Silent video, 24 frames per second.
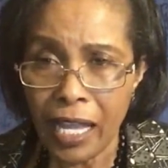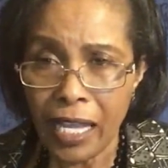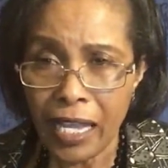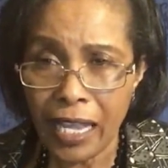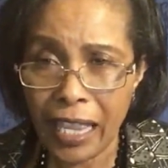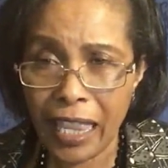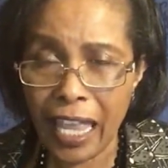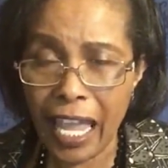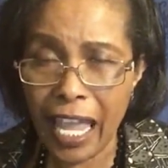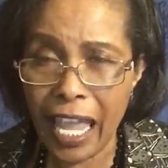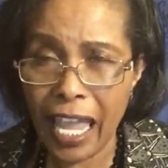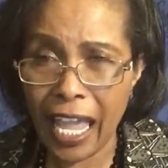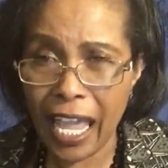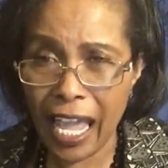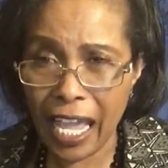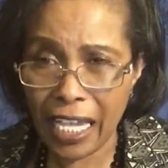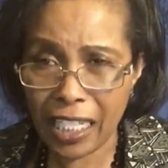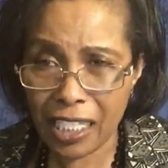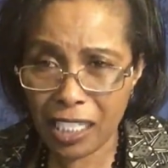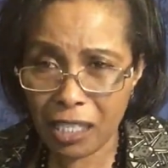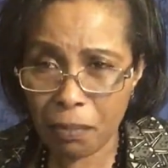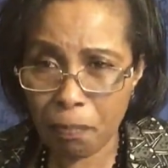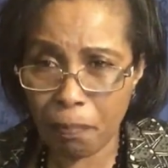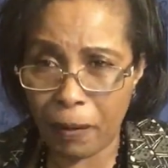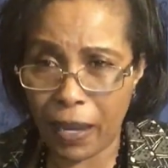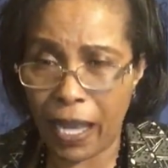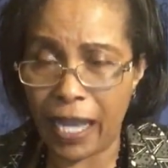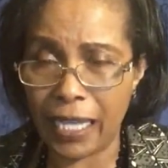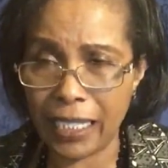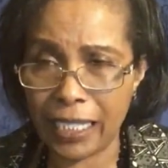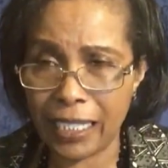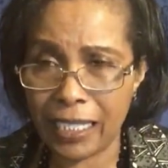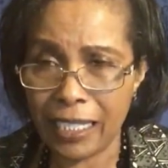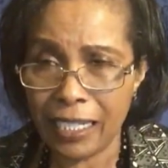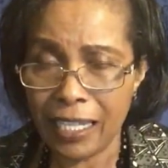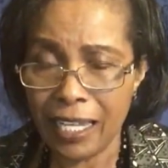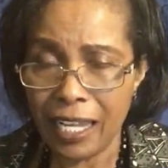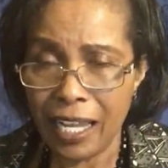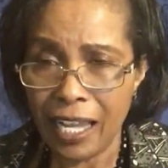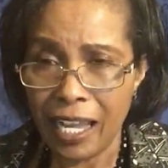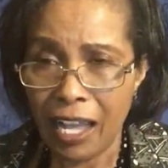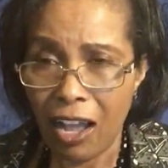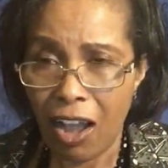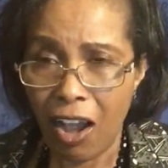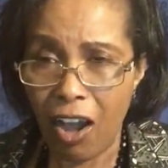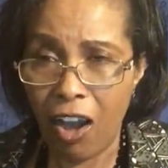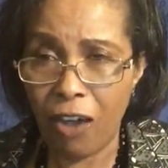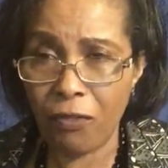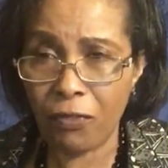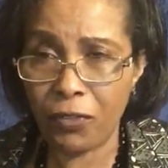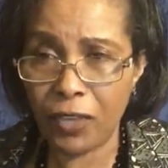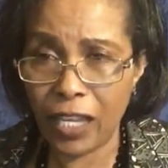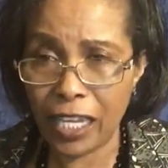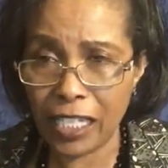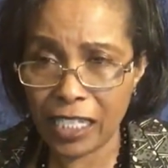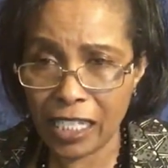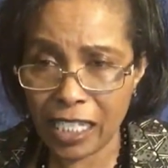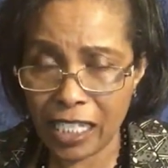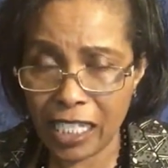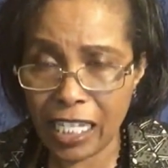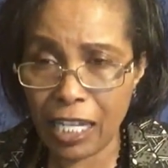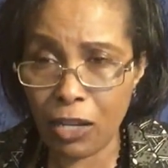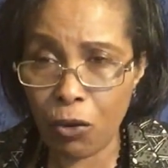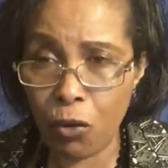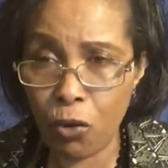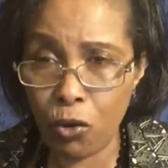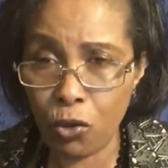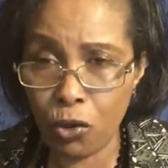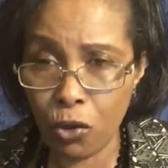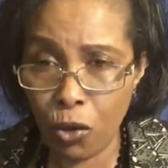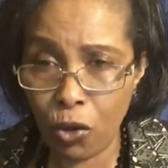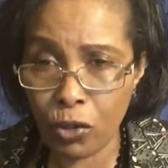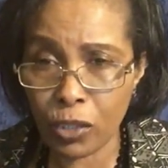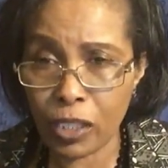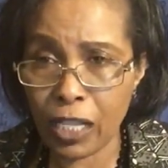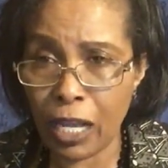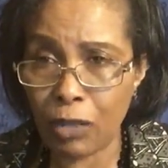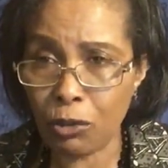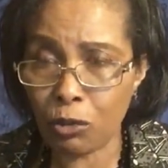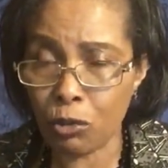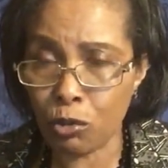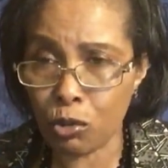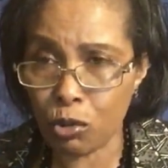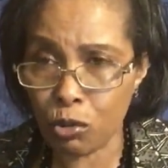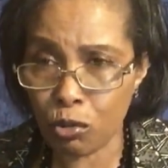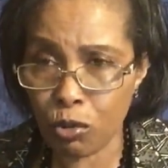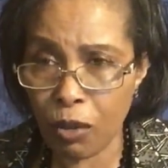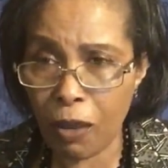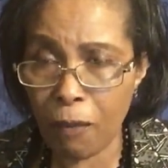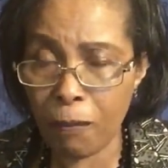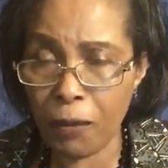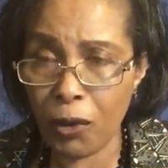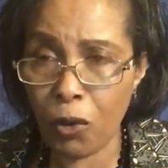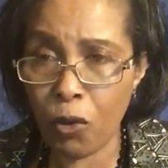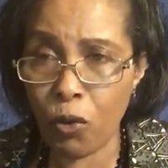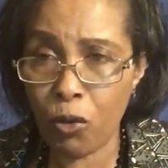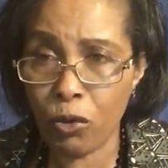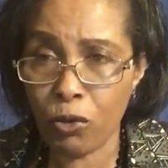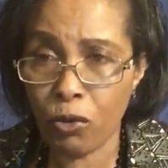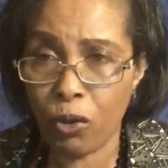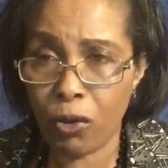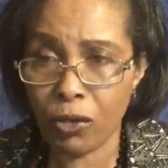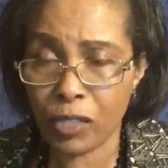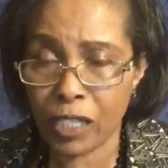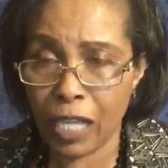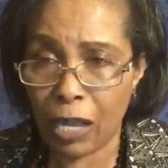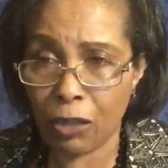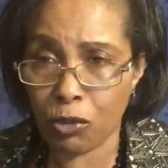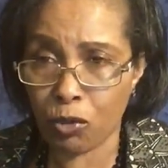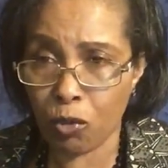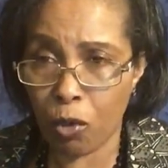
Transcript: the expert of the sea, who knows how to swim, who knows how to